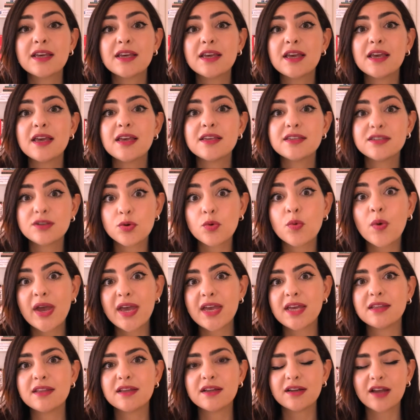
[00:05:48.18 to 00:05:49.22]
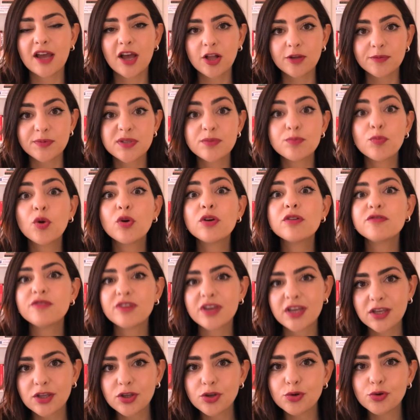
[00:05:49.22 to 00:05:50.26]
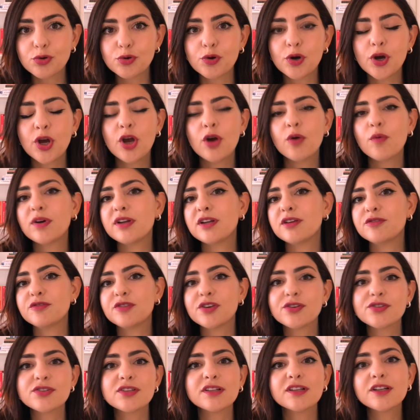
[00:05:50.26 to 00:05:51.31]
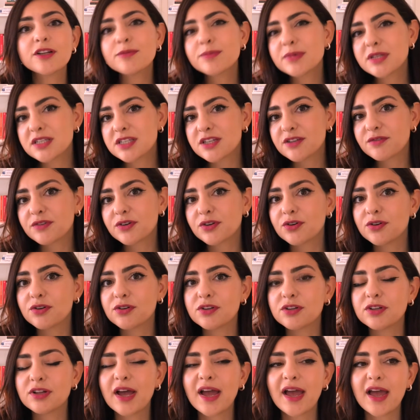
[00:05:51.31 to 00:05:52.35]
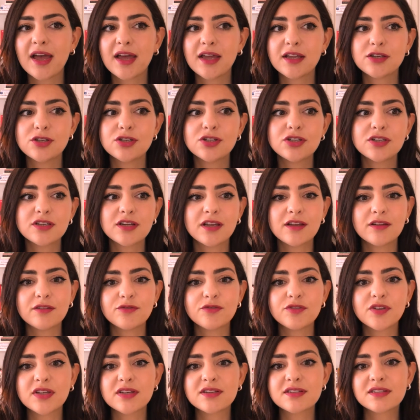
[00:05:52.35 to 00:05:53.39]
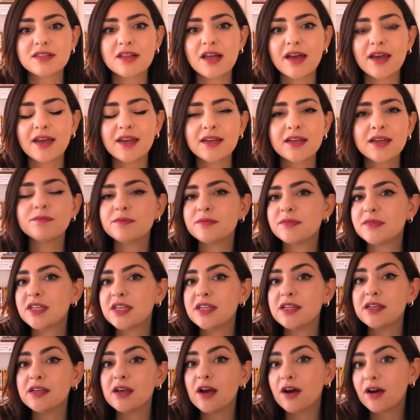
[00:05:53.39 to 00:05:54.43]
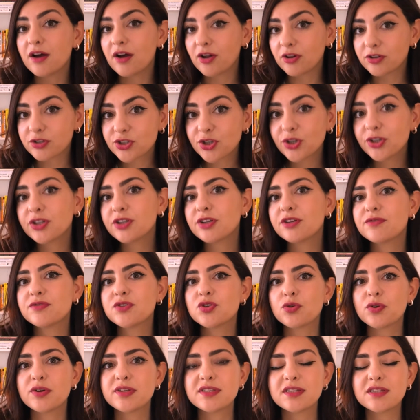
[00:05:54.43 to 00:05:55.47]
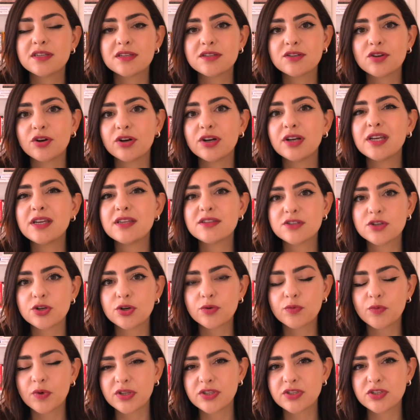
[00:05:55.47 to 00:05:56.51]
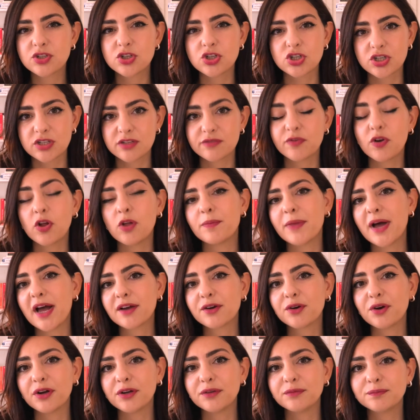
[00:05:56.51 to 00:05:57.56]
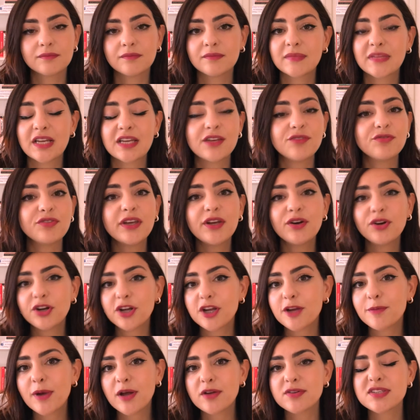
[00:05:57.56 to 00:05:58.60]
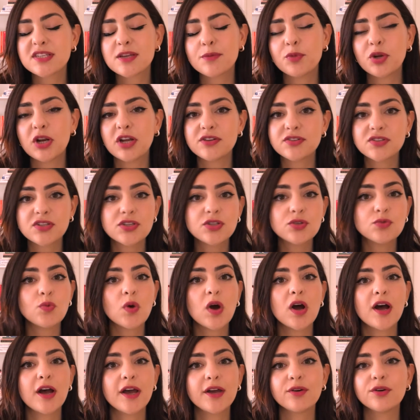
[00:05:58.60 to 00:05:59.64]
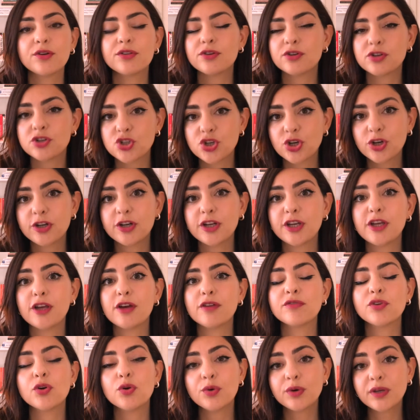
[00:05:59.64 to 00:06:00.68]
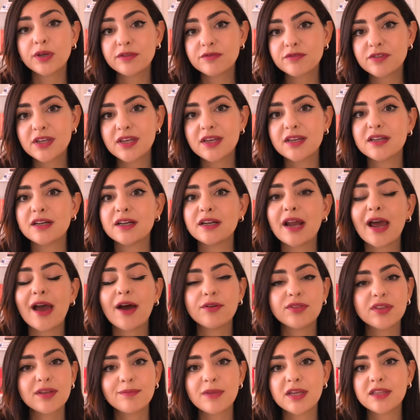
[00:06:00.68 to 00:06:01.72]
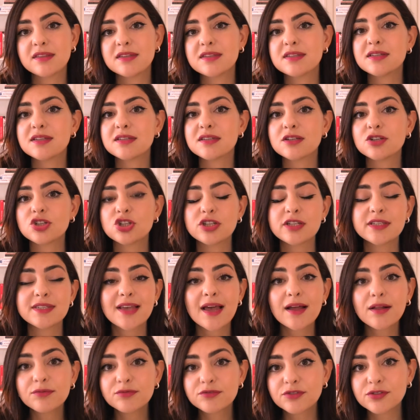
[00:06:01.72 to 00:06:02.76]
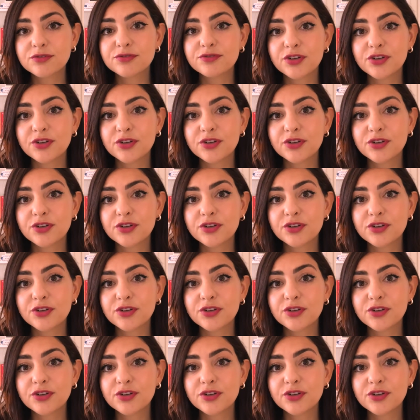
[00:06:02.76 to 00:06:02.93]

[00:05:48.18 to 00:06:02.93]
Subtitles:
is a way that helps motivate you when it feels a little bit difficult and it feels like the alternative choices are easier ones to just fall back on. If hearing about someone else's why or their journey of going vegan and how they made this decision is helpful for